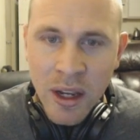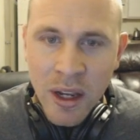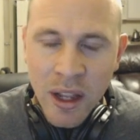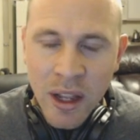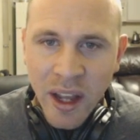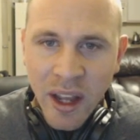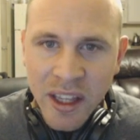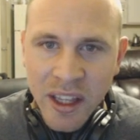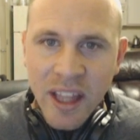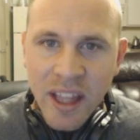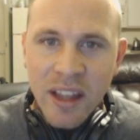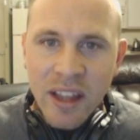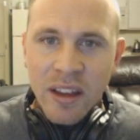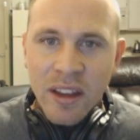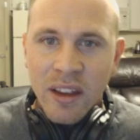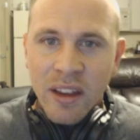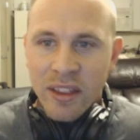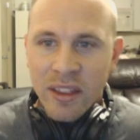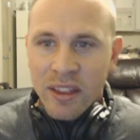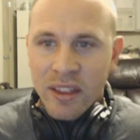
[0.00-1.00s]
like
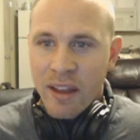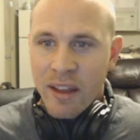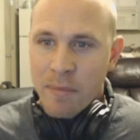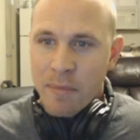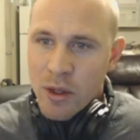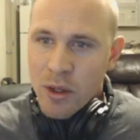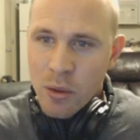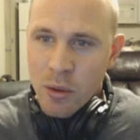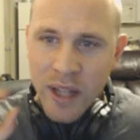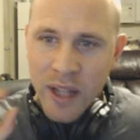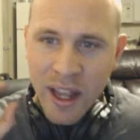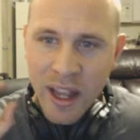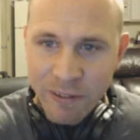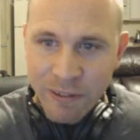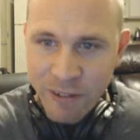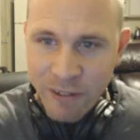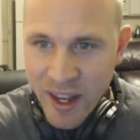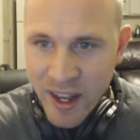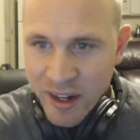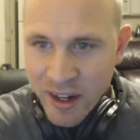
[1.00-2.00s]
they've been doing that
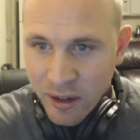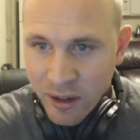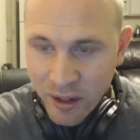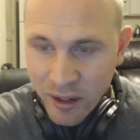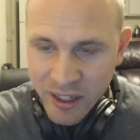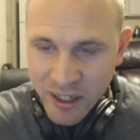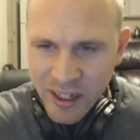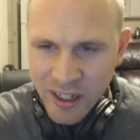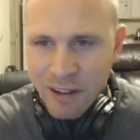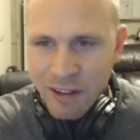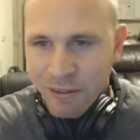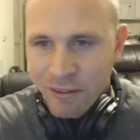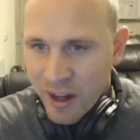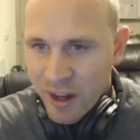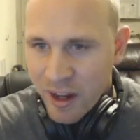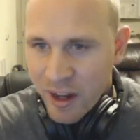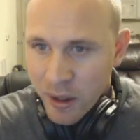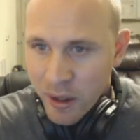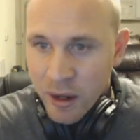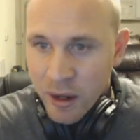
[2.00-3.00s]
event, like not event, but